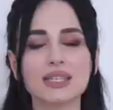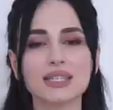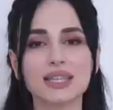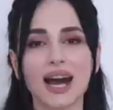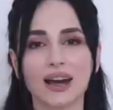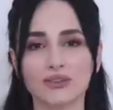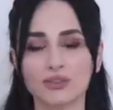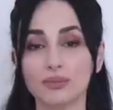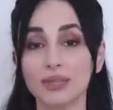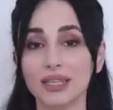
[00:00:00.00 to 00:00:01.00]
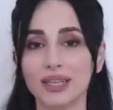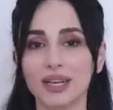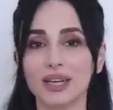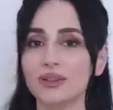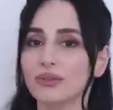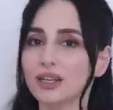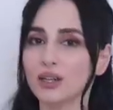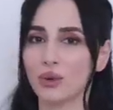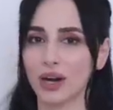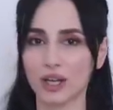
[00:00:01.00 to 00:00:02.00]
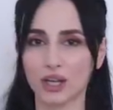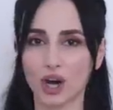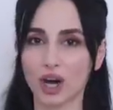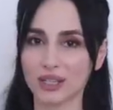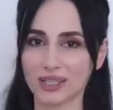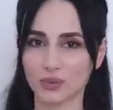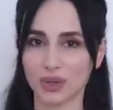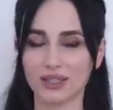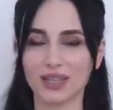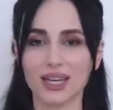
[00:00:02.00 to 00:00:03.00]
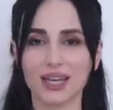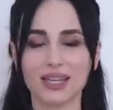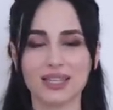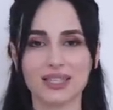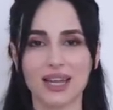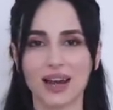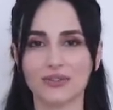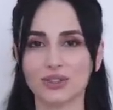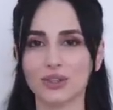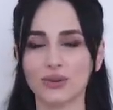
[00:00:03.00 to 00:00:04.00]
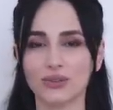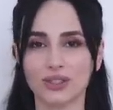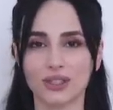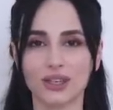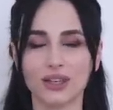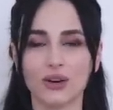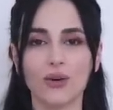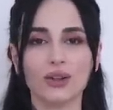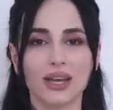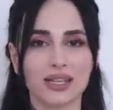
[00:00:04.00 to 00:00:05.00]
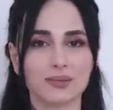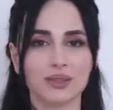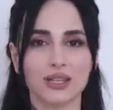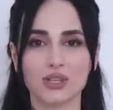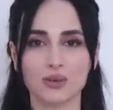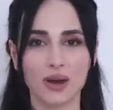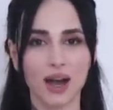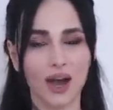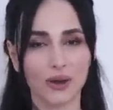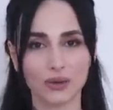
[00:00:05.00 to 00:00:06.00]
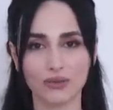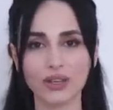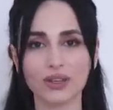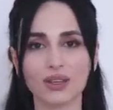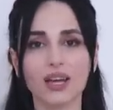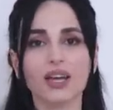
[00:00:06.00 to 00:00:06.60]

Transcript: doesn't have to be a real one, an honest one. It doesn't have to go into a whole explanation about how you feel.